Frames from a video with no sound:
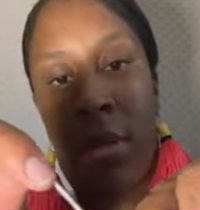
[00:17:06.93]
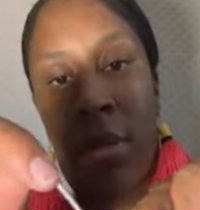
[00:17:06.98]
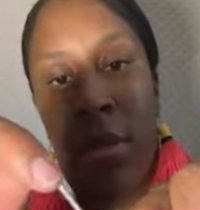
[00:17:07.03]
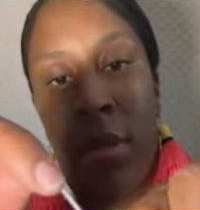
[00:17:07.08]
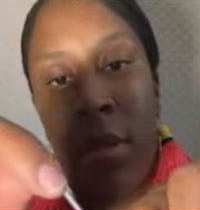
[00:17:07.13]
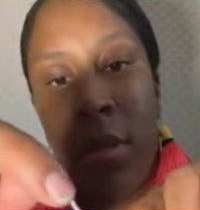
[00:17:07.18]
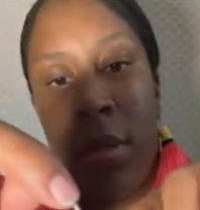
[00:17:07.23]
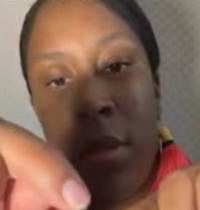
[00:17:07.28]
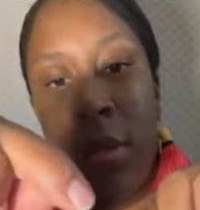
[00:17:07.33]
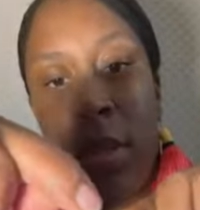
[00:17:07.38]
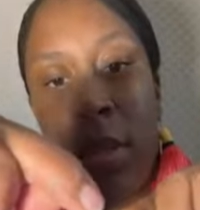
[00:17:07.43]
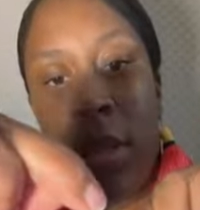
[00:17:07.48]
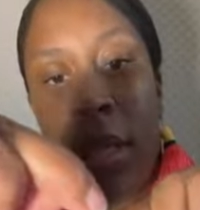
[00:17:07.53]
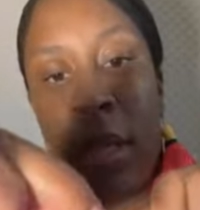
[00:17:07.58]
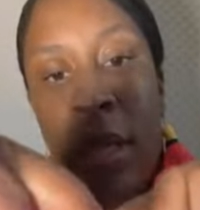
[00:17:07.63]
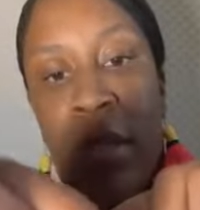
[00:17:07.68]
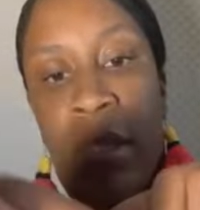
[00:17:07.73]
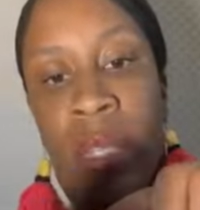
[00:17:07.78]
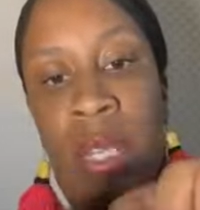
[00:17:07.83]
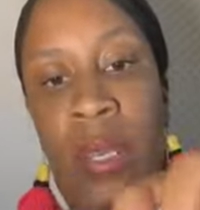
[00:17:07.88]
Yeah, just like
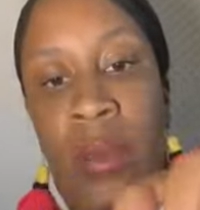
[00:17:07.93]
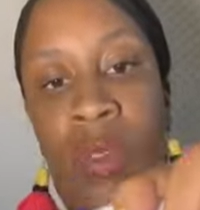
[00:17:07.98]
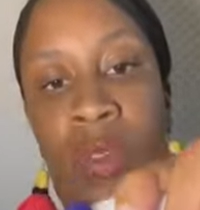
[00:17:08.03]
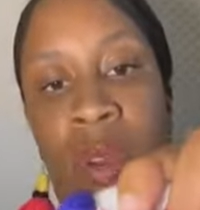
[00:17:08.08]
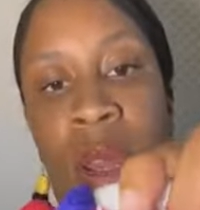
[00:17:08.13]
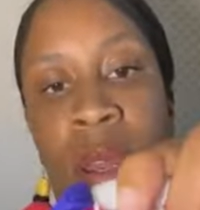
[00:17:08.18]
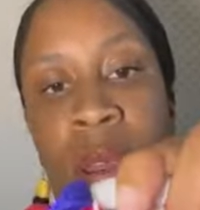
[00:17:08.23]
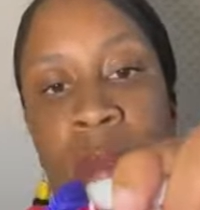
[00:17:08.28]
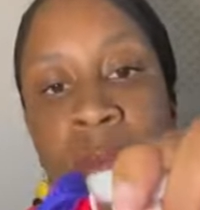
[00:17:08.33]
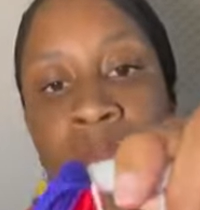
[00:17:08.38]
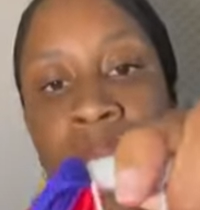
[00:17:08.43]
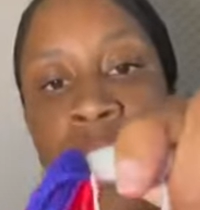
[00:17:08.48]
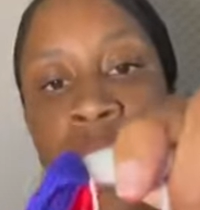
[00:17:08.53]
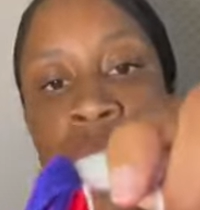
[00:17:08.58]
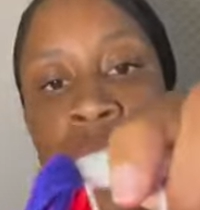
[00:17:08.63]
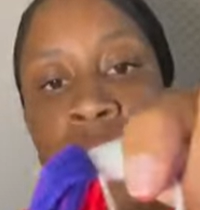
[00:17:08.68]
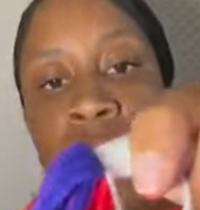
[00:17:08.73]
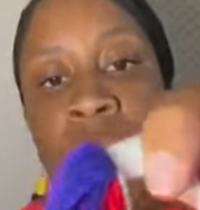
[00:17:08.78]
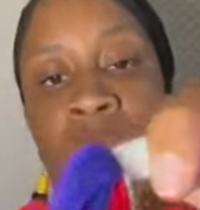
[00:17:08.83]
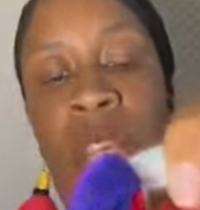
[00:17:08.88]
I said, try to make
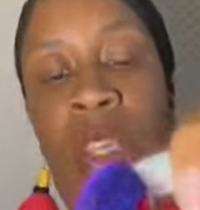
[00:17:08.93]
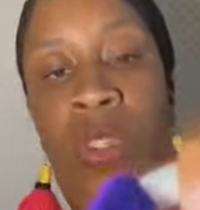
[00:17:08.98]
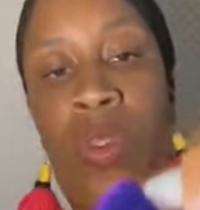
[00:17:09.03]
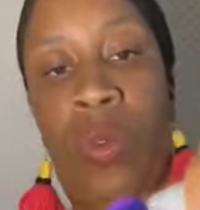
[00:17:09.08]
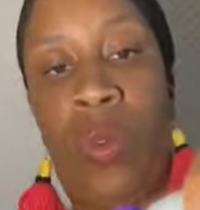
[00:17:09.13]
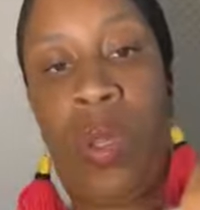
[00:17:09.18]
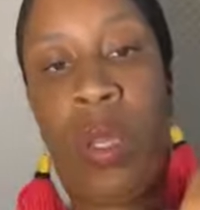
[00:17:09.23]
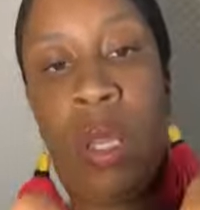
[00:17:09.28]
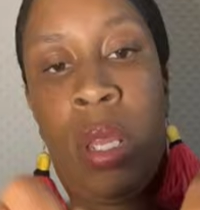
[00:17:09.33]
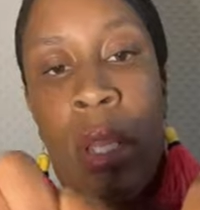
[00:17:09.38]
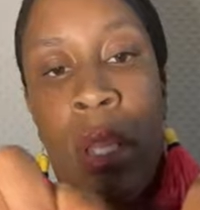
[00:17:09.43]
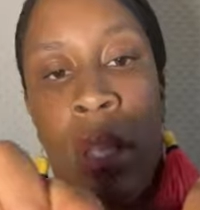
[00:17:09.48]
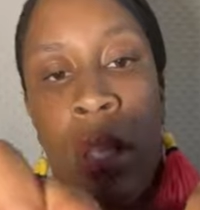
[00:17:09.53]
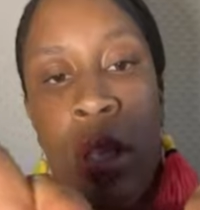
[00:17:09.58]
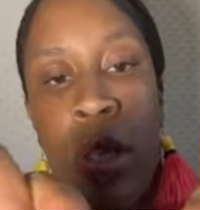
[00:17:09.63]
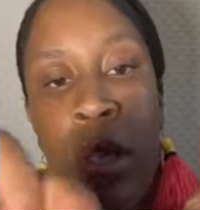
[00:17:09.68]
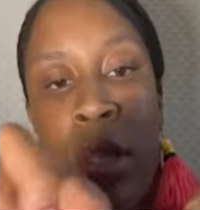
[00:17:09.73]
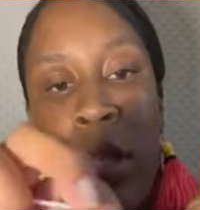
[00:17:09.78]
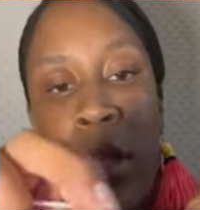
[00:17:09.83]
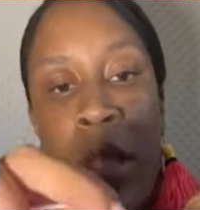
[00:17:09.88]
sure that you're
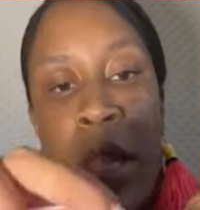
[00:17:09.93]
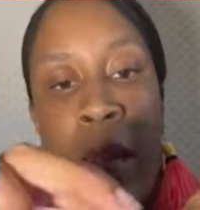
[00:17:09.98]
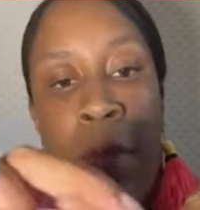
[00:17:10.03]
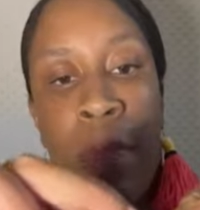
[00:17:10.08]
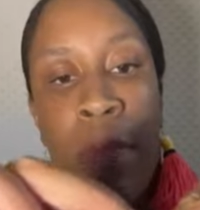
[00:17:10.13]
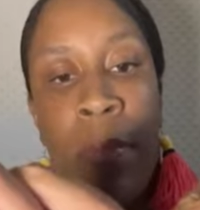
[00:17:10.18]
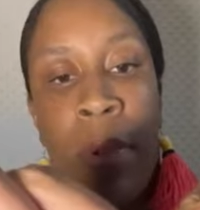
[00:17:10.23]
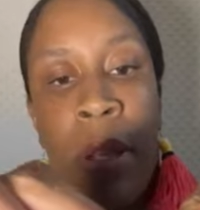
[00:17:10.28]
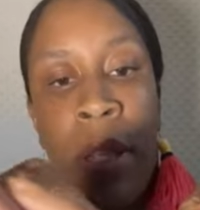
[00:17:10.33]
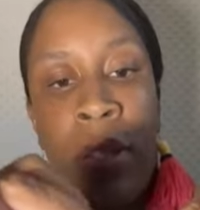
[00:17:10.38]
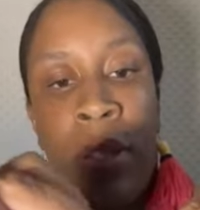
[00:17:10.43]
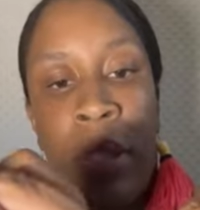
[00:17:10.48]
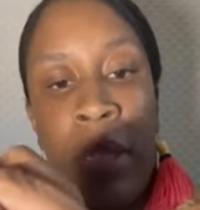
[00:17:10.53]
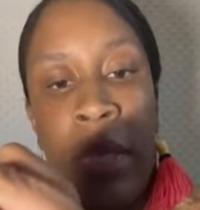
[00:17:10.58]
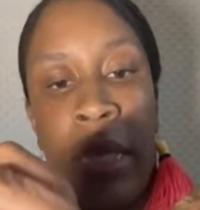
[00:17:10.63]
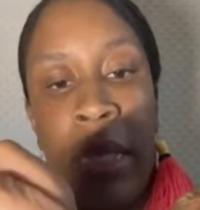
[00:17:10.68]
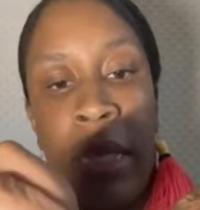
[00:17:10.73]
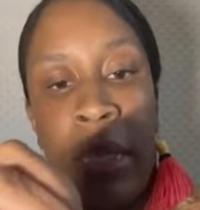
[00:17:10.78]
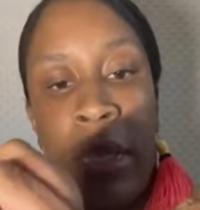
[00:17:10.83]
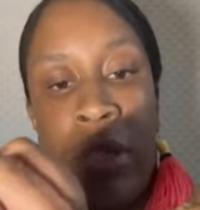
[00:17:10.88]
not
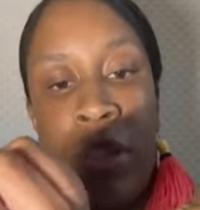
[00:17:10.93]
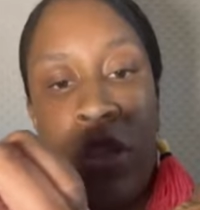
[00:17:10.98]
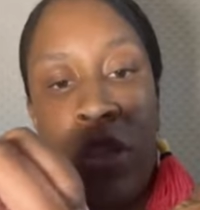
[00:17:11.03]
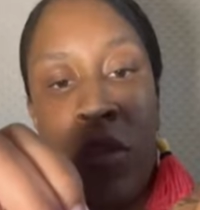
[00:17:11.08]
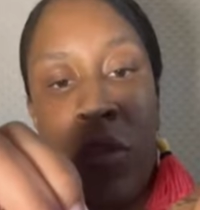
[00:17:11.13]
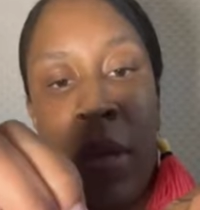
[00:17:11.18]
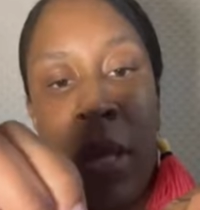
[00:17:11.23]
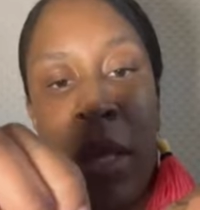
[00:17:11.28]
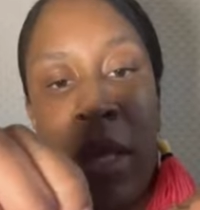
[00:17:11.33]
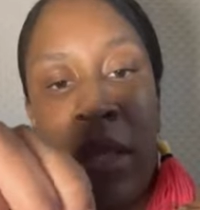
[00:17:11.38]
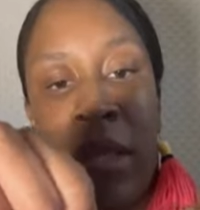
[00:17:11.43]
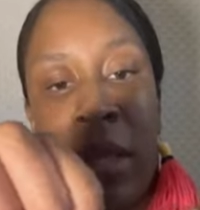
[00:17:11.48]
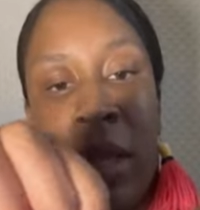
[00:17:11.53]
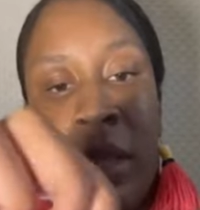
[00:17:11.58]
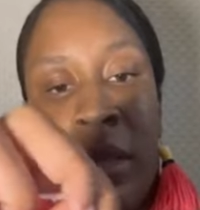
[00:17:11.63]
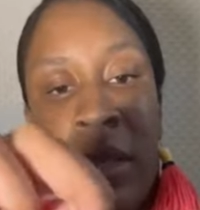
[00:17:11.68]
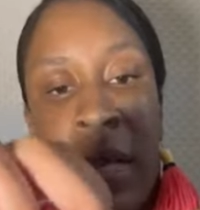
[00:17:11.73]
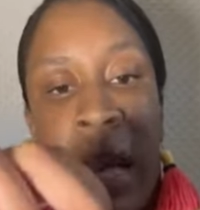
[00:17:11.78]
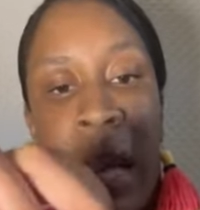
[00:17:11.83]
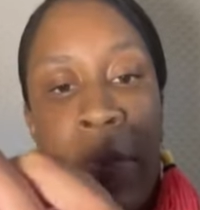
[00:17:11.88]
bundling the strings on
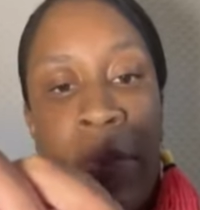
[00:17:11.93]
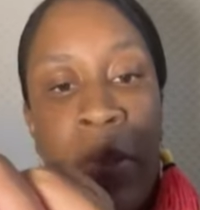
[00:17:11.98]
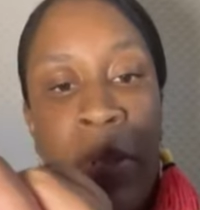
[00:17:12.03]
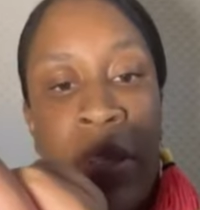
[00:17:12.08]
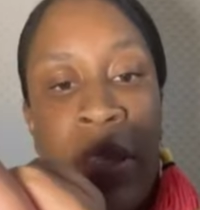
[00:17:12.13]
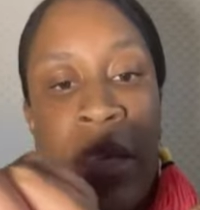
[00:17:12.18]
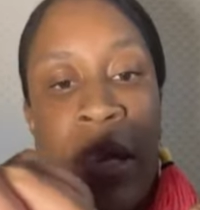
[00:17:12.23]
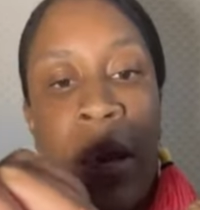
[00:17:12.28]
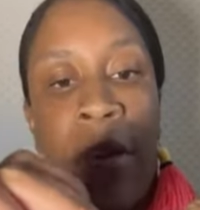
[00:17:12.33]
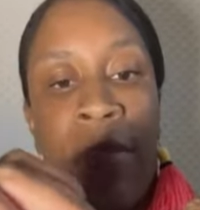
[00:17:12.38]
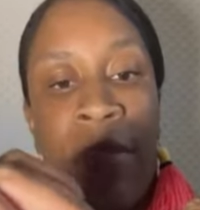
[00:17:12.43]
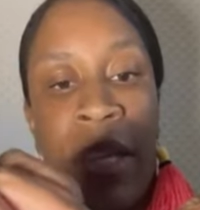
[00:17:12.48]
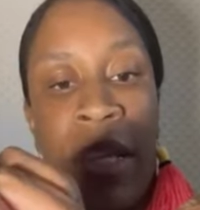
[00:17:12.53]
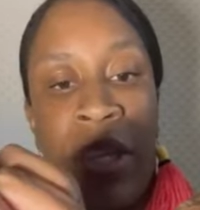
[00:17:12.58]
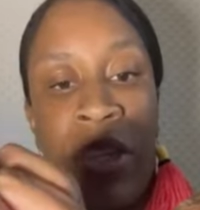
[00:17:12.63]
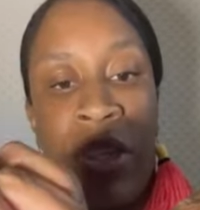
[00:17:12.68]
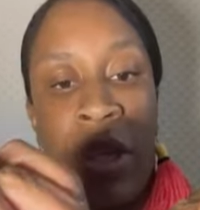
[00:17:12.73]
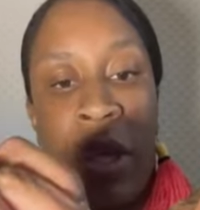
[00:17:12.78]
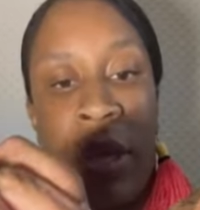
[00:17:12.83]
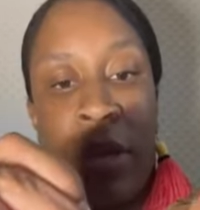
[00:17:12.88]
top of
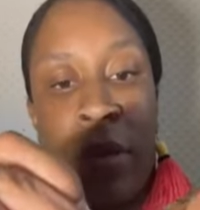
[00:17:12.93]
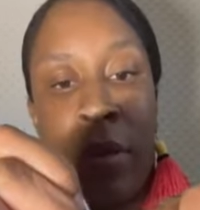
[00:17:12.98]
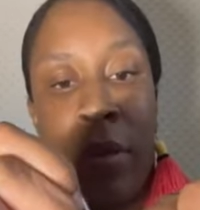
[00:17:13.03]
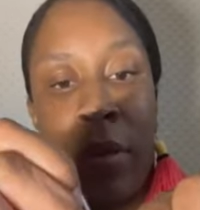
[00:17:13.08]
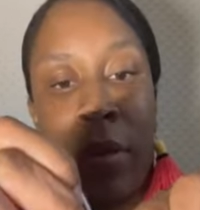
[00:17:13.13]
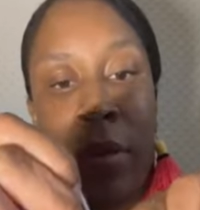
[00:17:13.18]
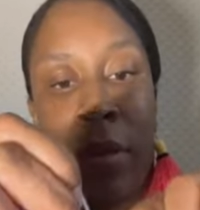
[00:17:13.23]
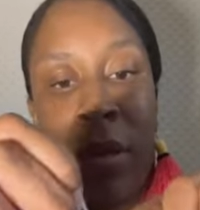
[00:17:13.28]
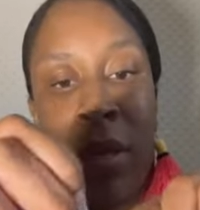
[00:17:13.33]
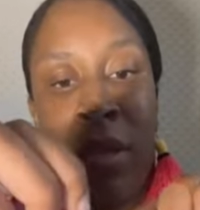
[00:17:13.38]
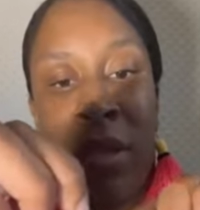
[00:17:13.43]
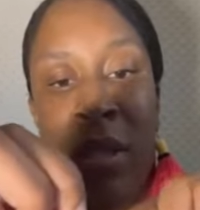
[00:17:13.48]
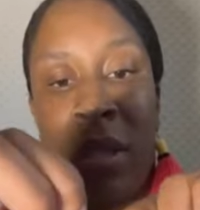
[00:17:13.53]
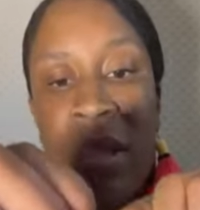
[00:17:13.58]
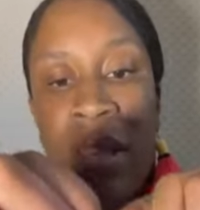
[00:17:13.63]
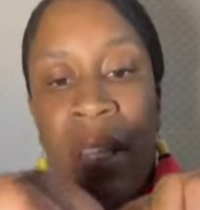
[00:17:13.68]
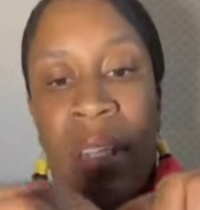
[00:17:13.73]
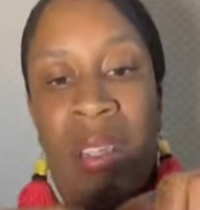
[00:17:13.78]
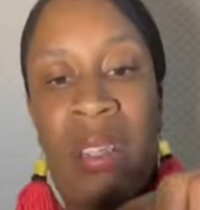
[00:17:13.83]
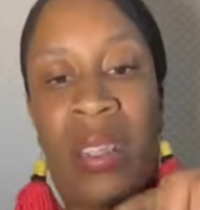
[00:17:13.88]
each other, because
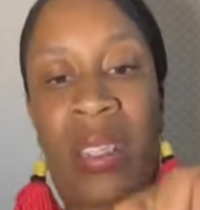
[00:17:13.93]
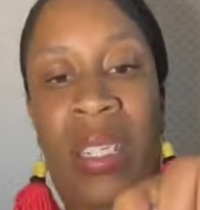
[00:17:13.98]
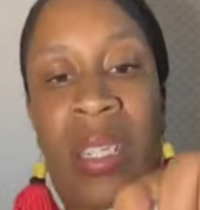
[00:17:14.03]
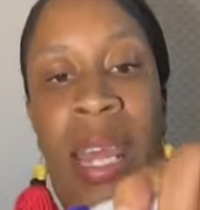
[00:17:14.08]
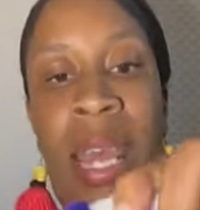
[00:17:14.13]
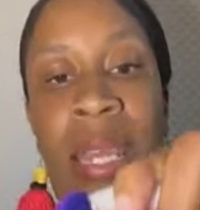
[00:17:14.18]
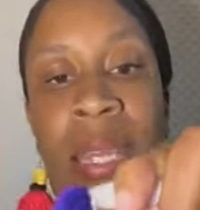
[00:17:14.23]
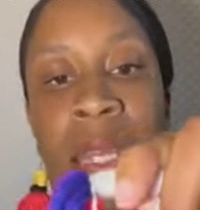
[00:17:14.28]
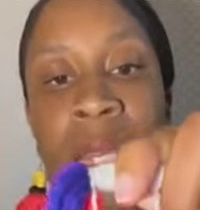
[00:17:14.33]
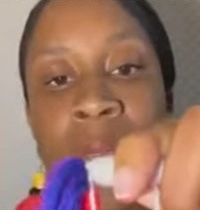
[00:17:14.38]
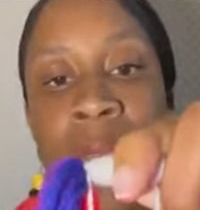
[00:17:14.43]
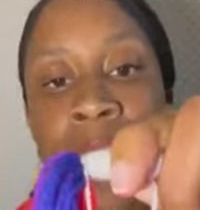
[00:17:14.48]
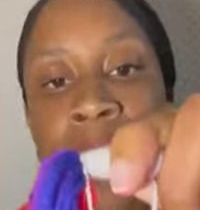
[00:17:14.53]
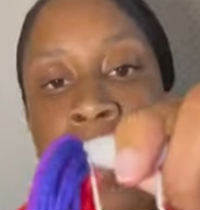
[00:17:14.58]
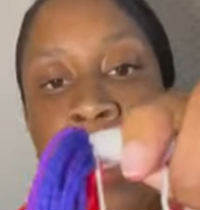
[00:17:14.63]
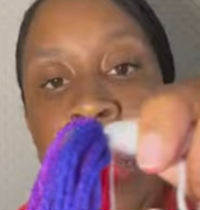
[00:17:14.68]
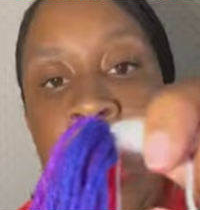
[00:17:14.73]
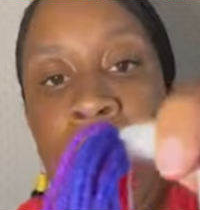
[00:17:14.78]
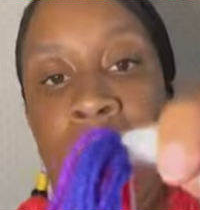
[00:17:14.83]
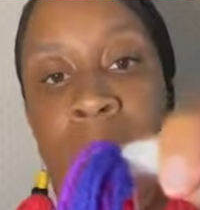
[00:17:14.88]
it looks tacky like
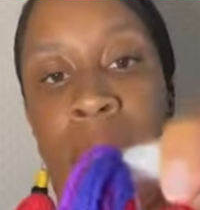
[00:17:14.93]
that.